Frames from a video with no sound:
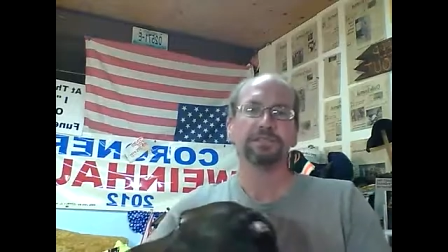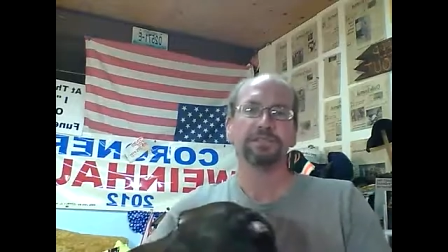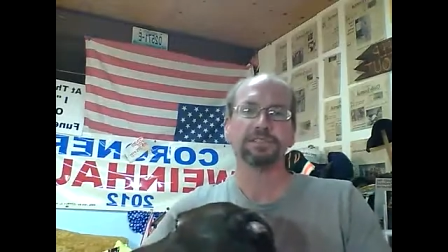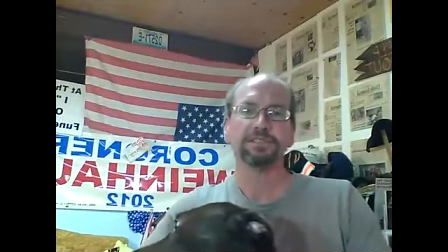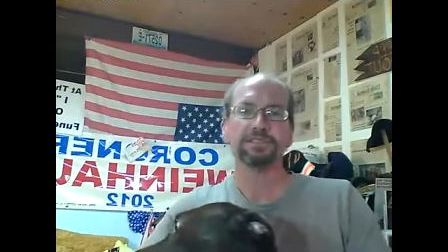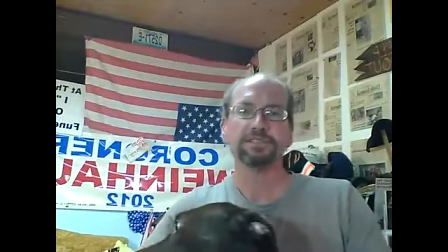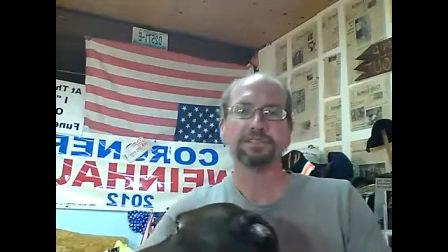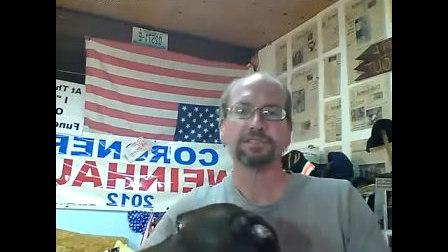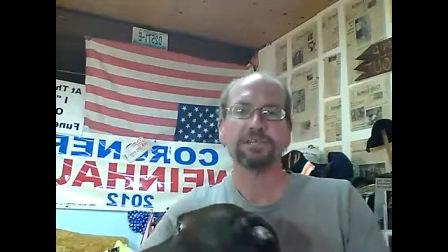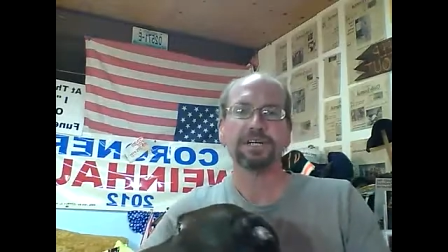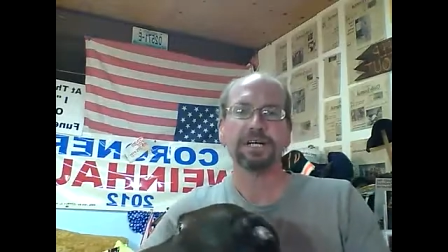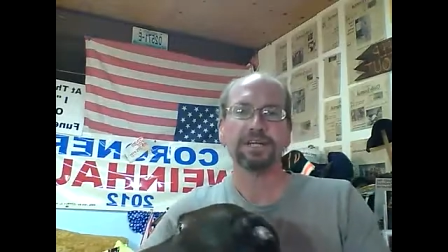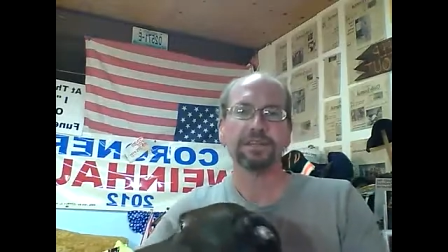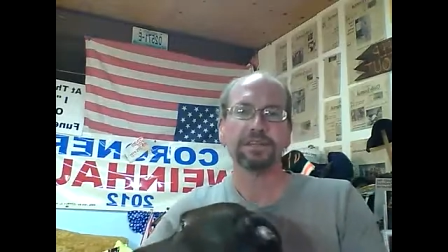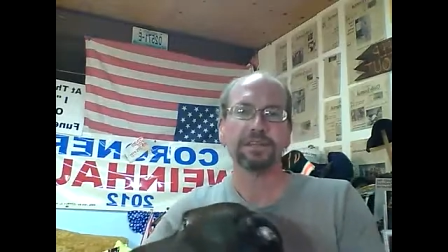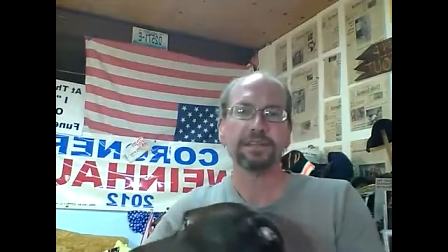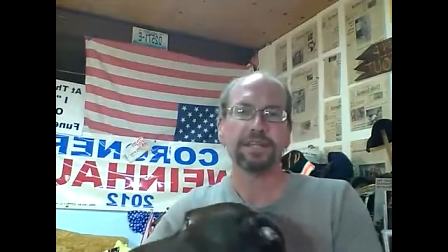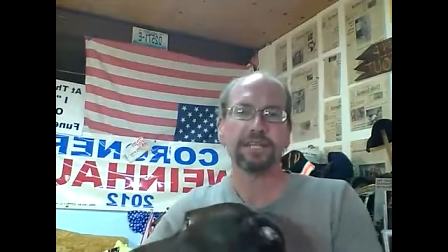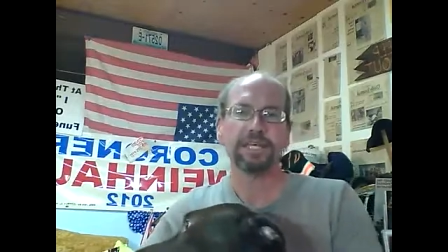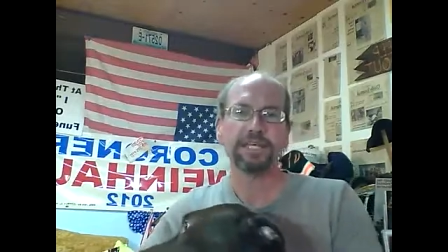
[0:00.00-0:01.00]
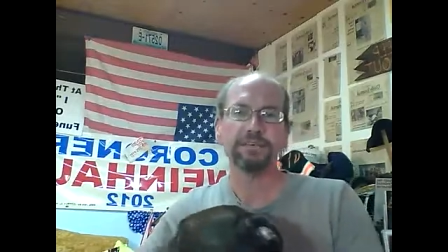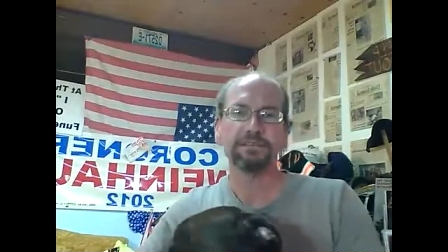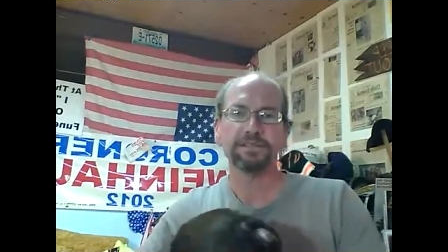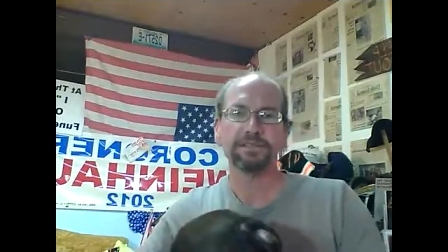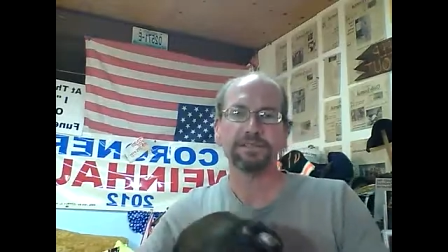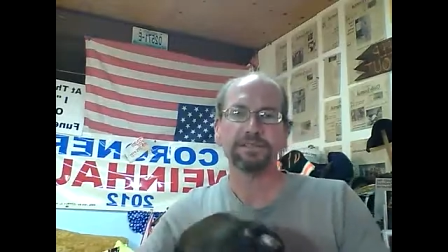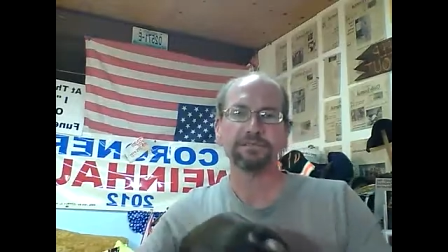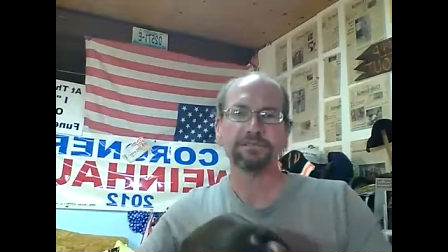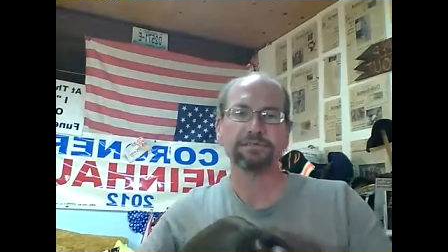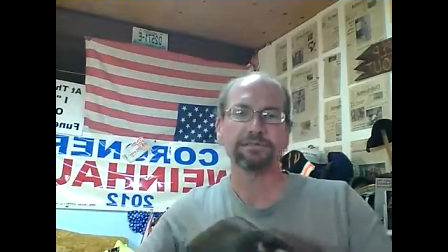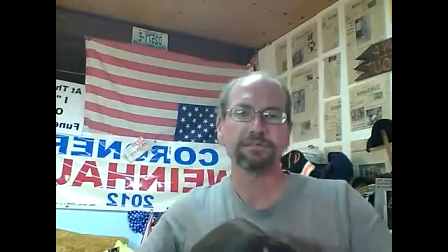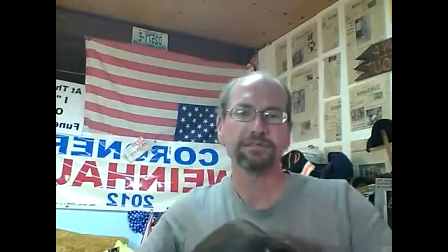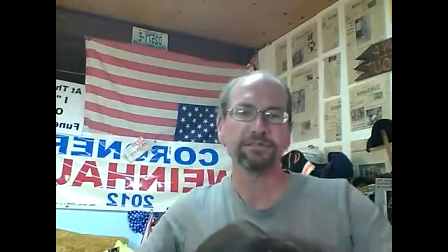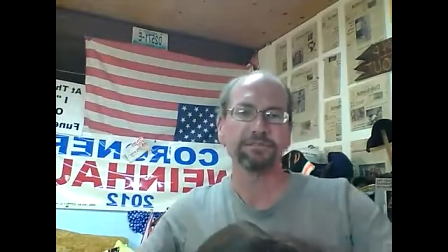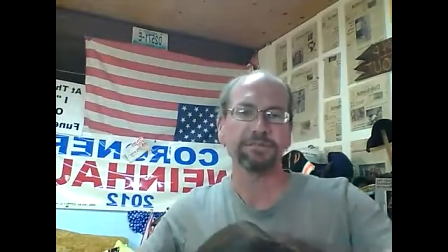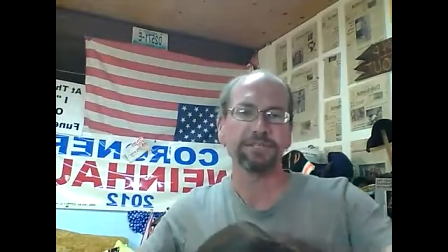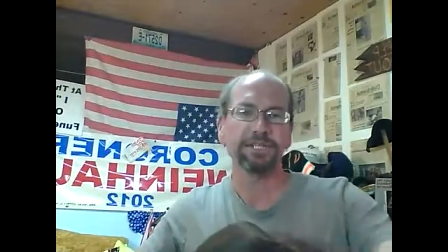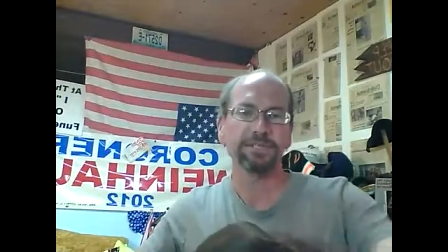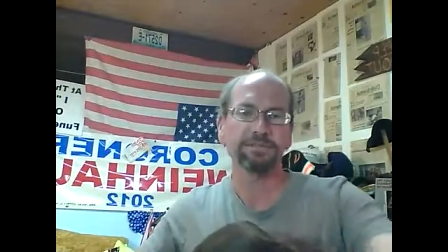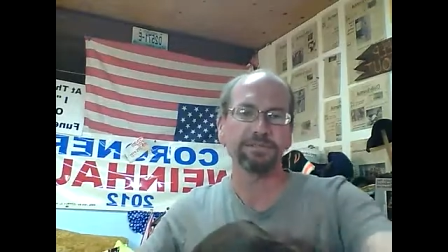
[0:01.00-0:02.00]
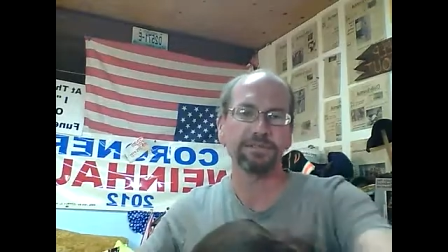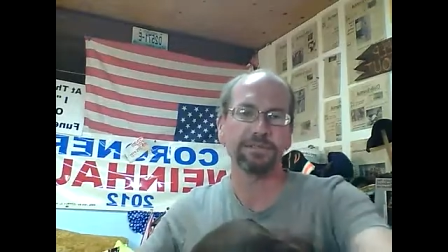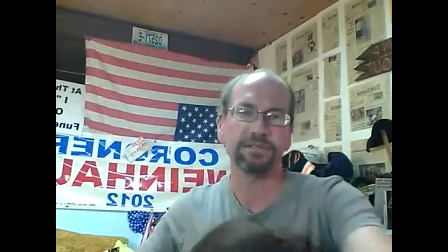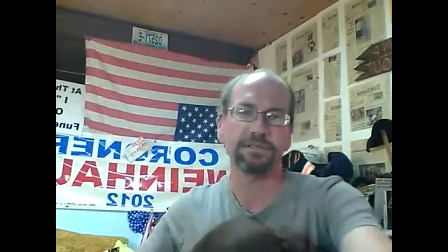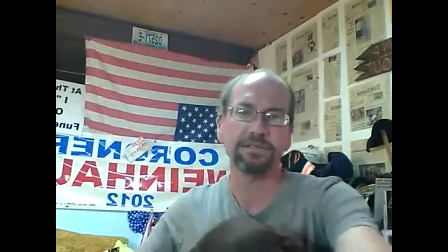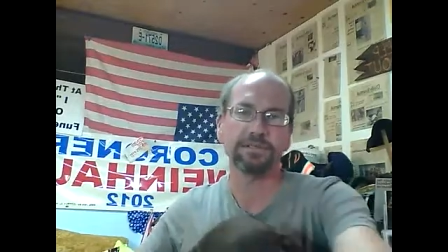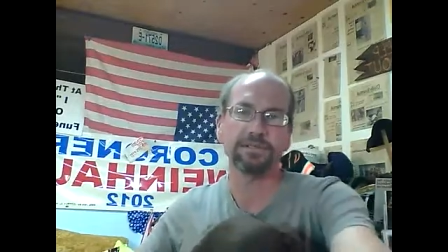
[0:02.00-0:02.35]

because they're out thieving from the people.